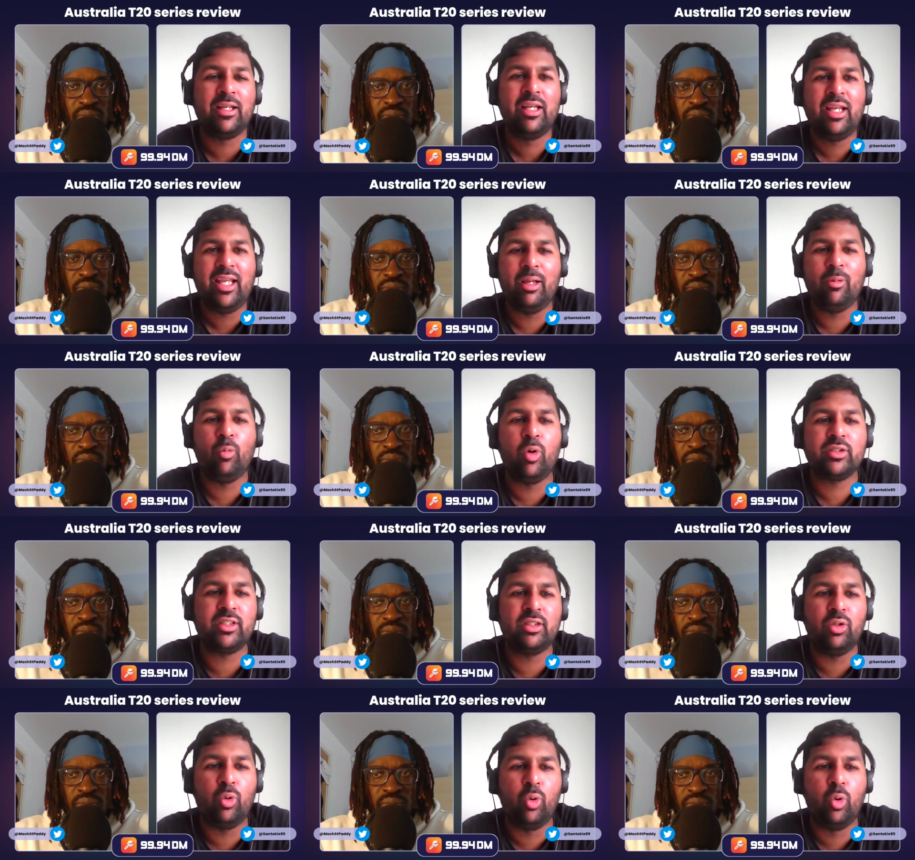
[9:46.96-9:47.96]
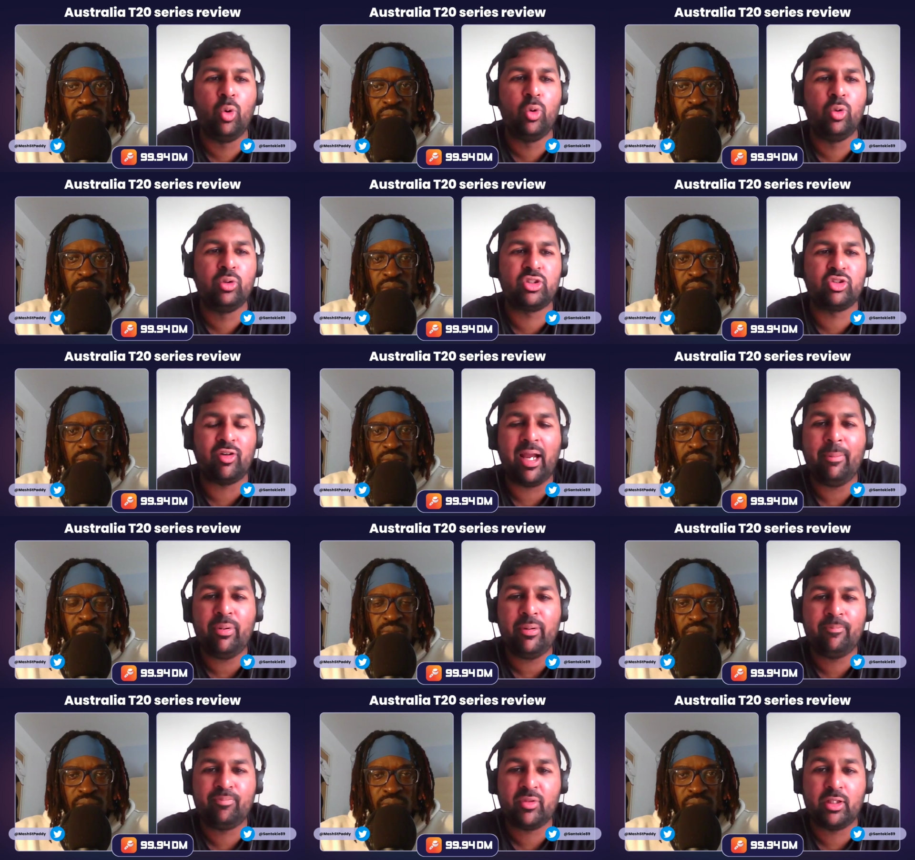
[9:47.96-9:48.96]
Speaker 1: said, it wasn't all
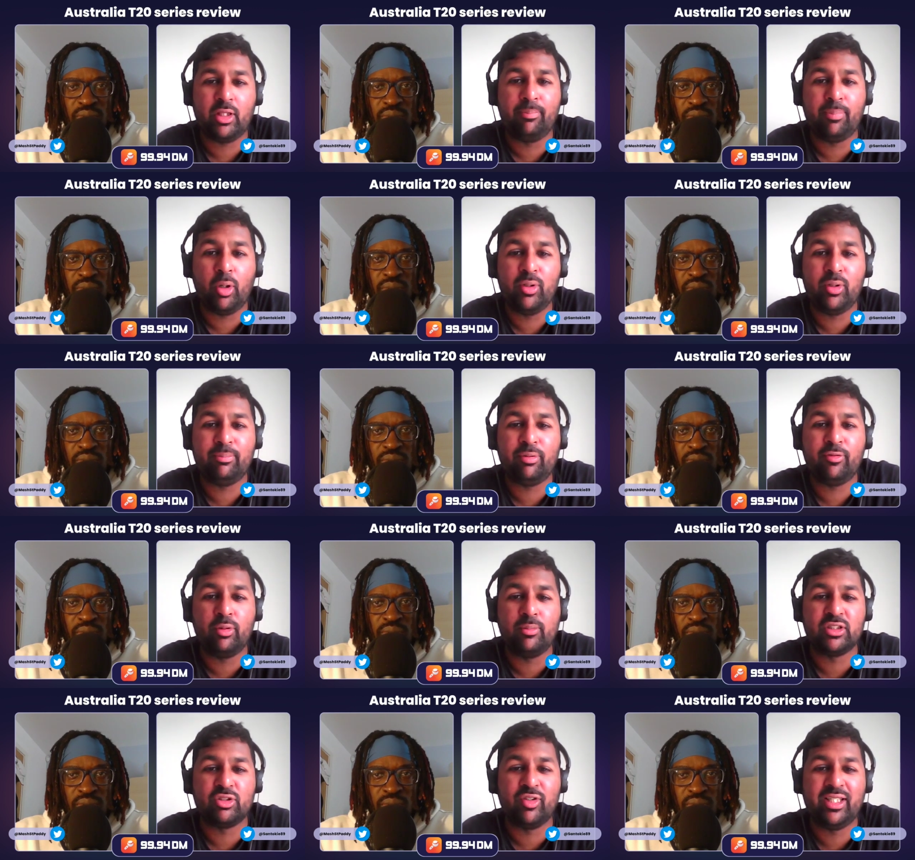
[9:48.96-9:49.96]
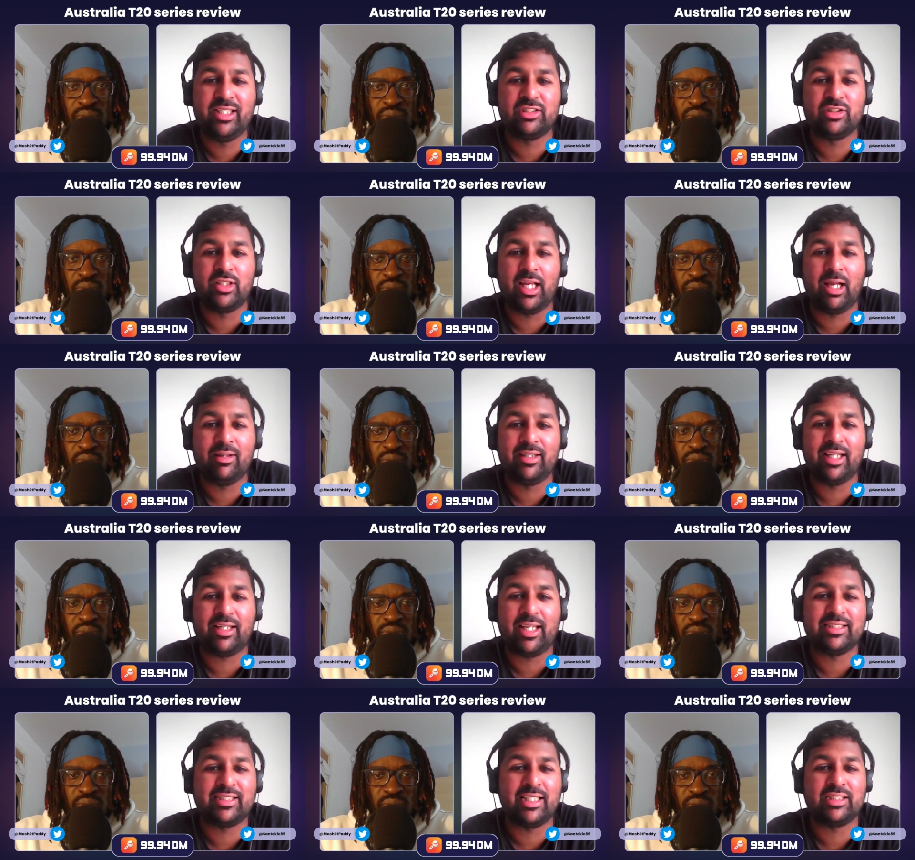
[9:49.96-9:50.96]
drab. The bowling performance really stood
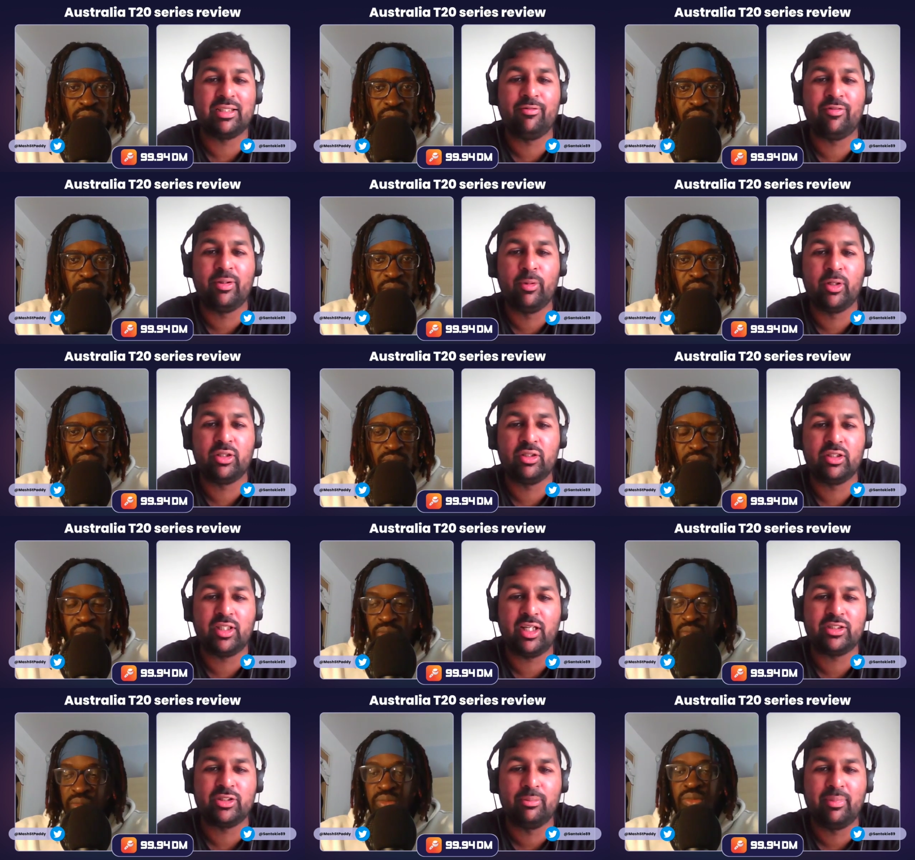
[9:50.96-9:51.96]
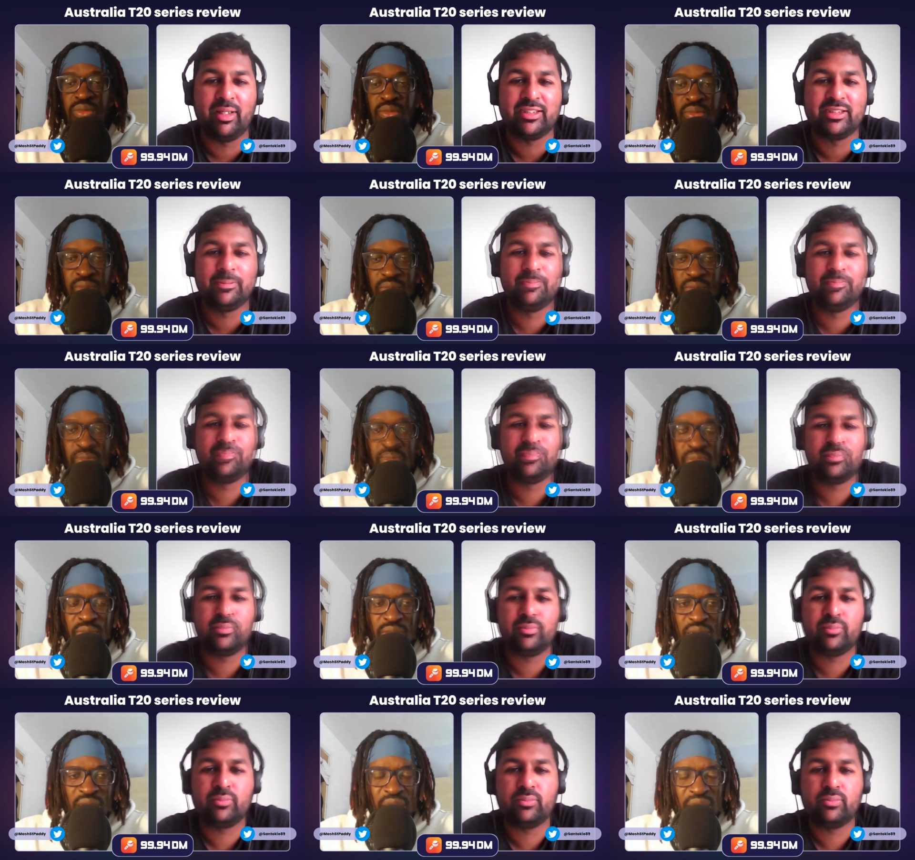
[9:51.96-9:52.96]
out. And I guess that's something we're going to touch on, Mash.
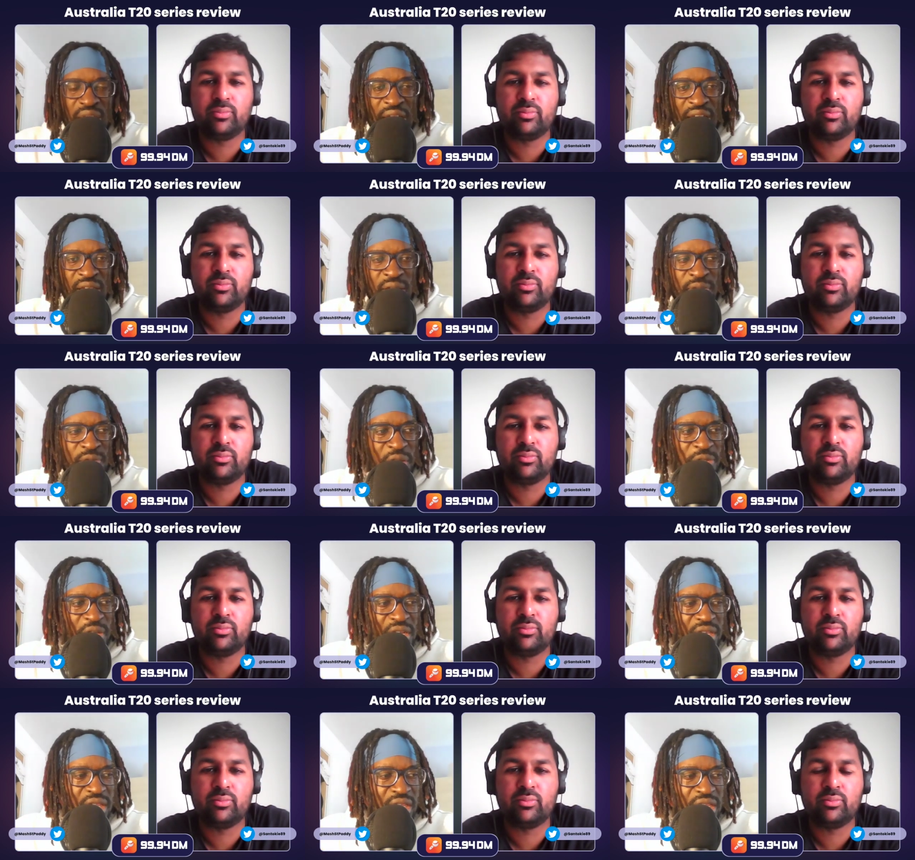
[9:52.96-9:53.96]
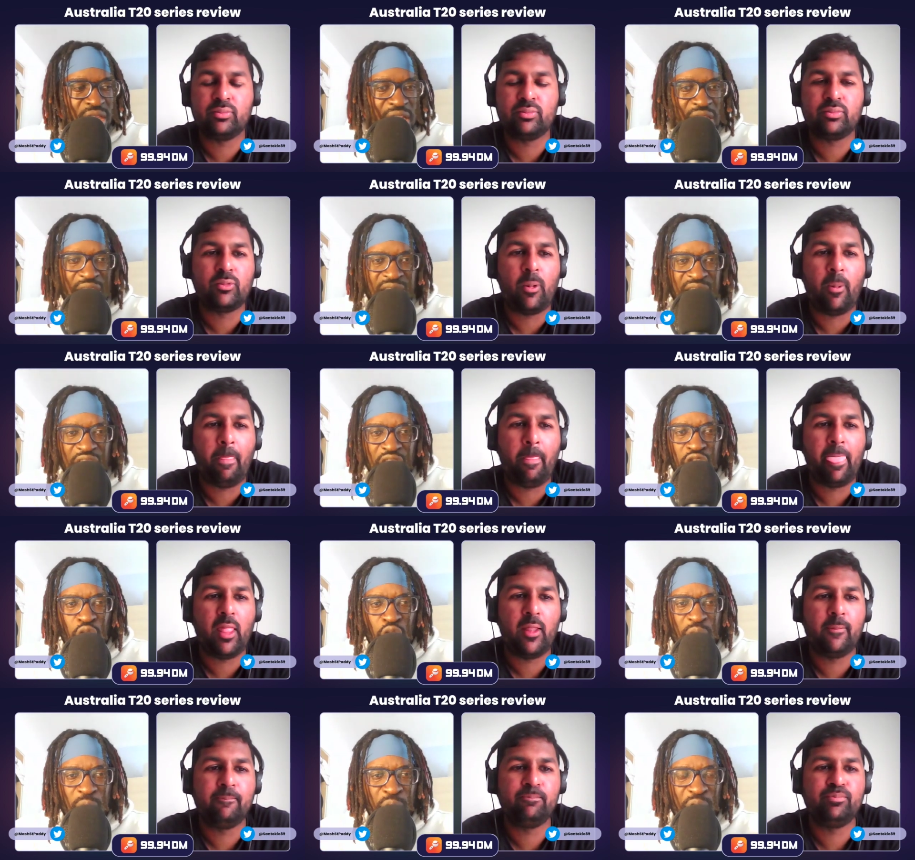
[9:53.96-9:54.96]
Speaker 2: Yeah, I think let's take a
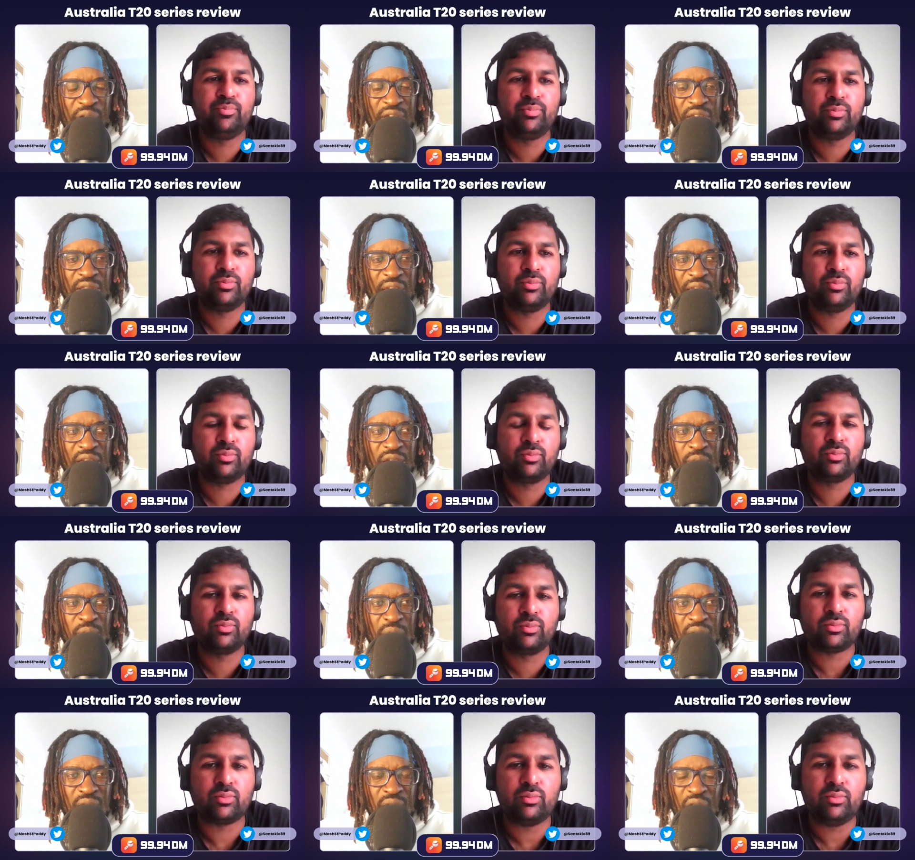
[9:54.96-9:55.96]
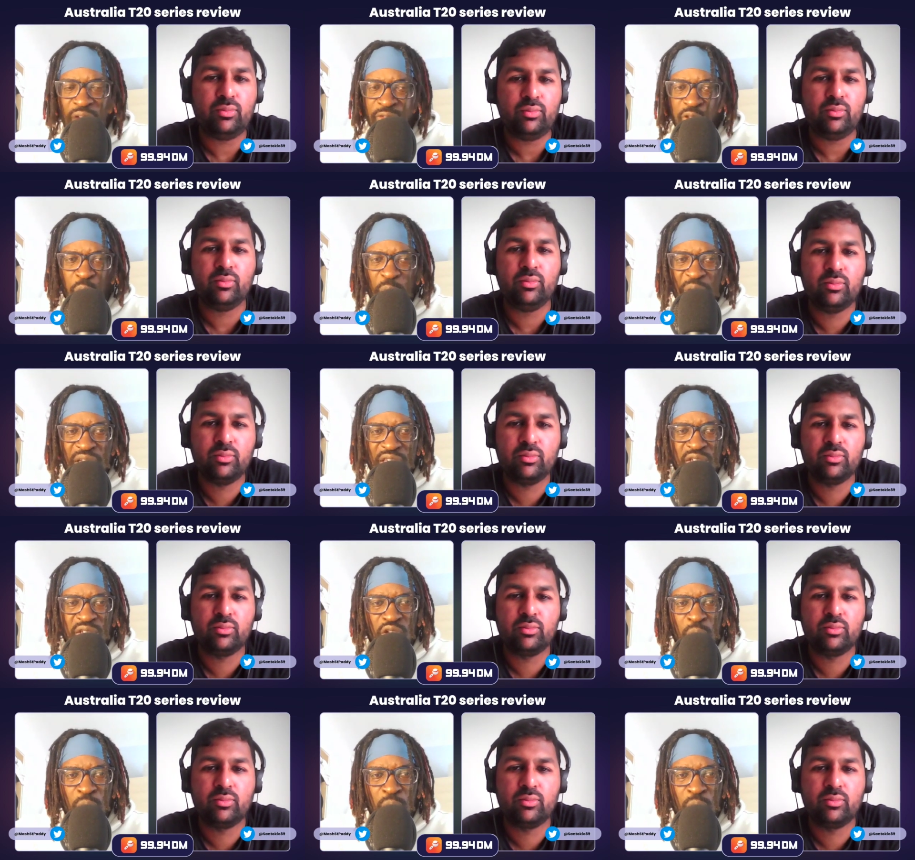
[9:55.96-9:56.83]
quick break. And then um, after the break, let's look at the